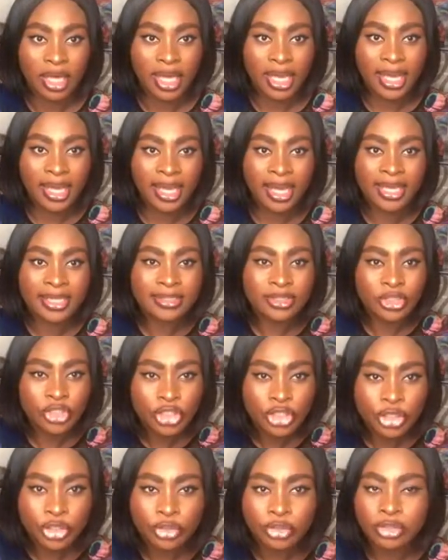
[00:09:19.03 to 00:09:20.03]
It
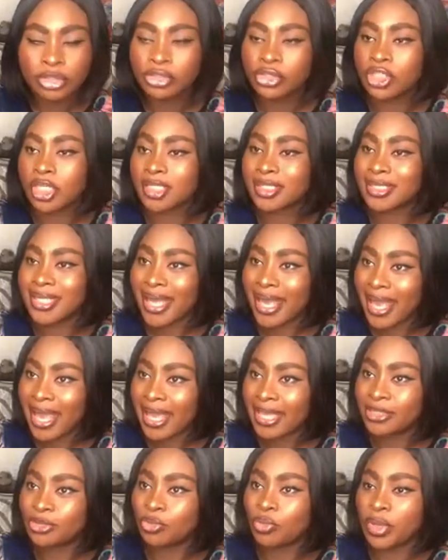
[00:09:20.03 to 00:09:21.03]
shouldn't just
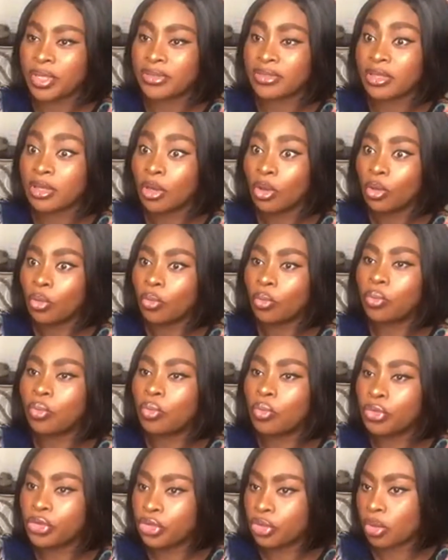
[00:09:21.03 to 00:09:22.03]
end with
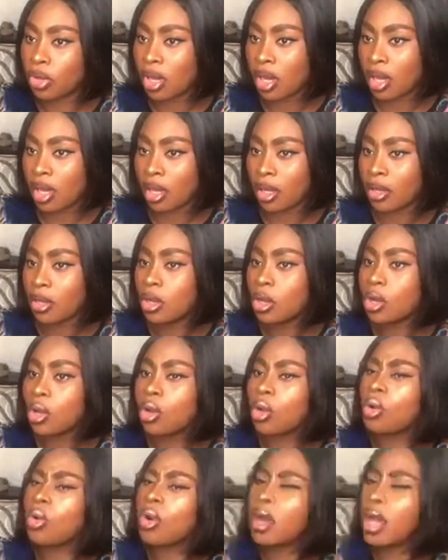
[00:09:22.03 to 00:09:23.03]
who you are
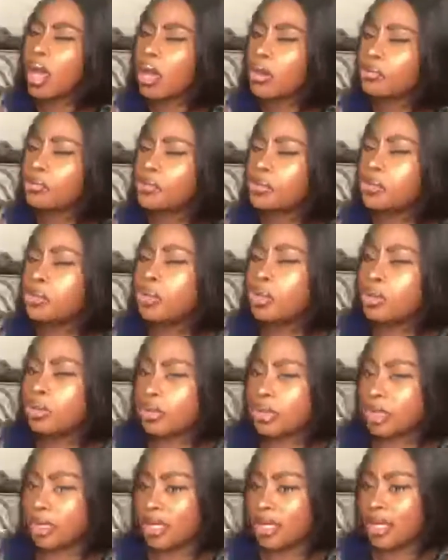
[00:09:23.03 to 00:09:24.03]
or how you
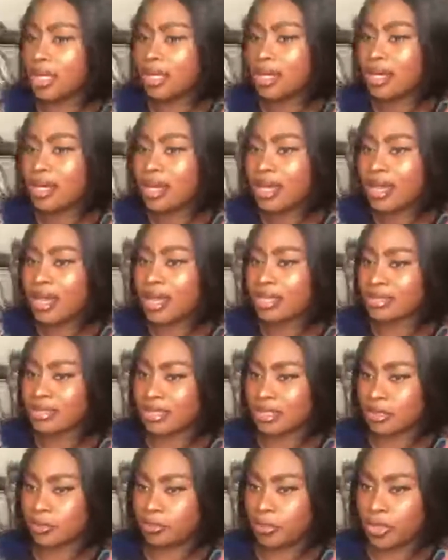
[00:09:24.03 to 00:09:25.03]
look as
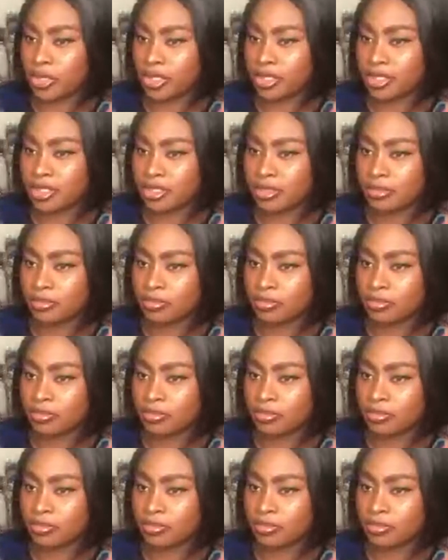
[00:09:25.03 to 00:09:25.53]
a person.